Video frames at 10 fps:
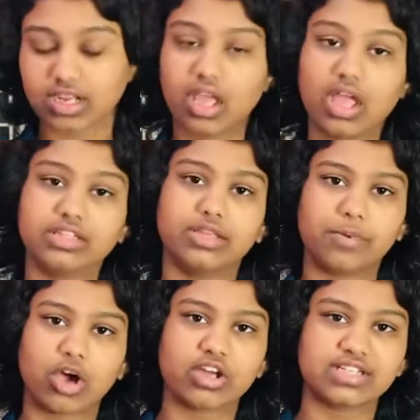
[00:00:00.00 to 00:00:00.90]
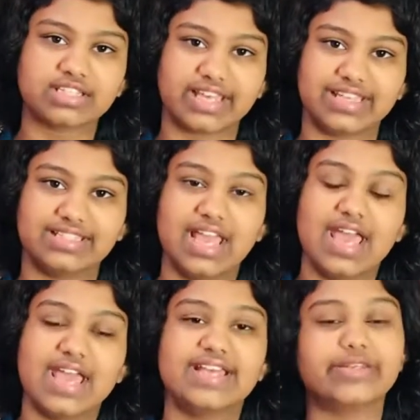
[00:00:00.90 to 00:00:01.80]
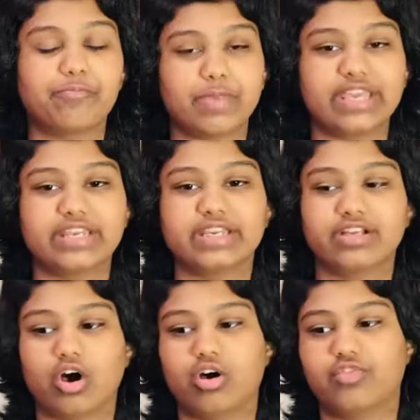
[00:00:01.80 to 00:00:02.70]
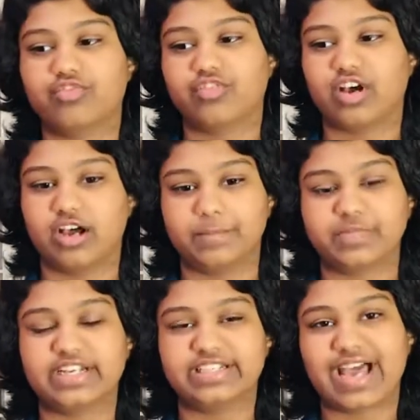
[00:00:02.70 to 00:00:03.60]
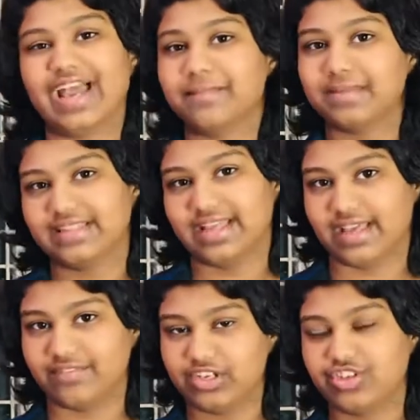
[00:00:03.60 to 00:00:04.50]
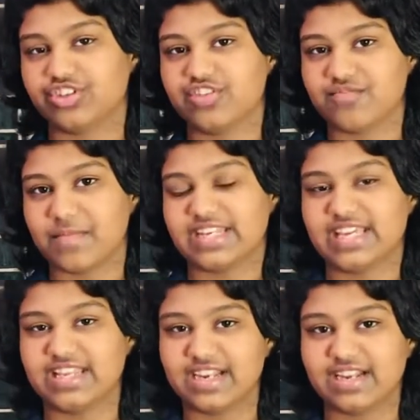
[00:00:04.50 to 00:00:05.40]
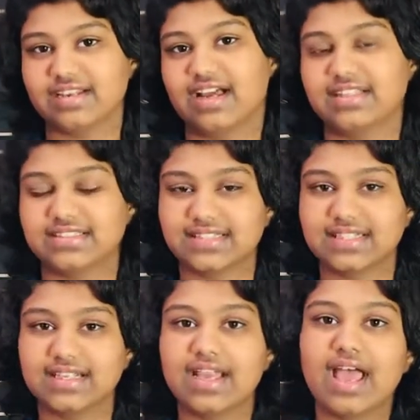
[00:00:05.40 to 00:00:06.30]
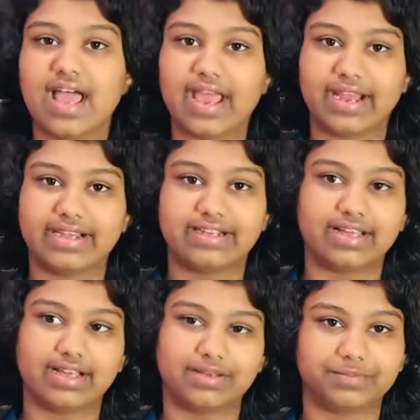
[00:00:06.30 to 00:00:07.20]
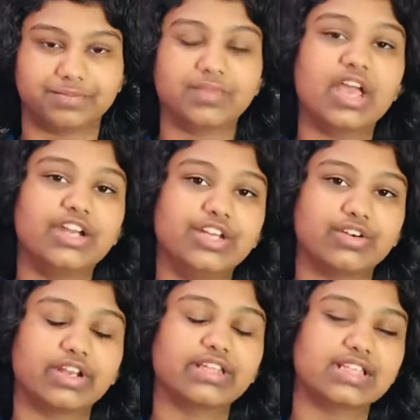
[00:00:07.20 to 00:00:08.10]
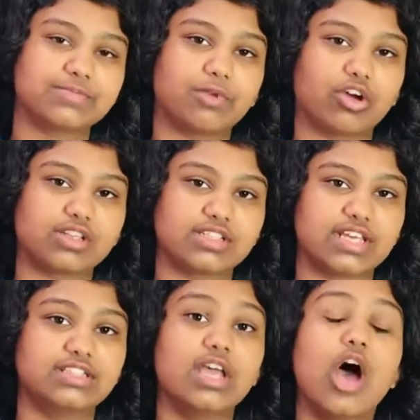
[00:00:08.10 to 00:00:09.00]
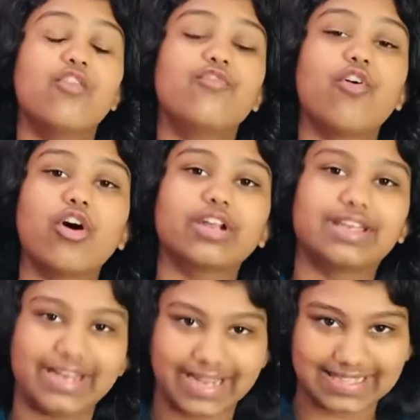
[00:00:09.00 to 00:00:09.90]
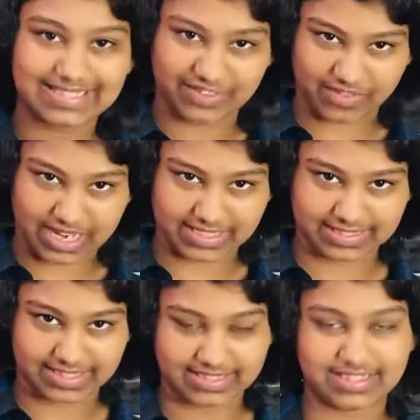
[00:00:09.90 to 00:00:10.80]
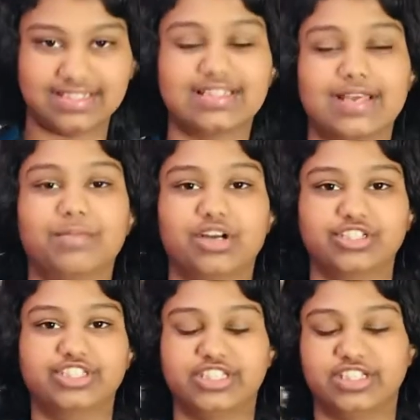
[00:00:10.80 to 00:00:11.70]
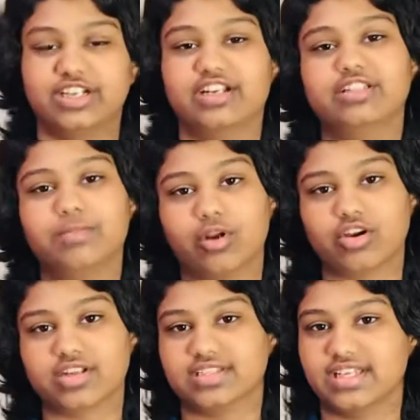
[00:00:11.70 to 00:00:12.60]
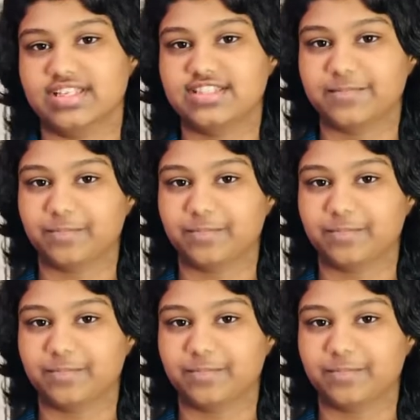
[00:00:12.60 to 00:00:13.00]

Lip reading: The Bronze Age is a period of the time in the evolution of material and culture, and during this Bronze Age, 4 great civilizations emerged here in the Bronze Age.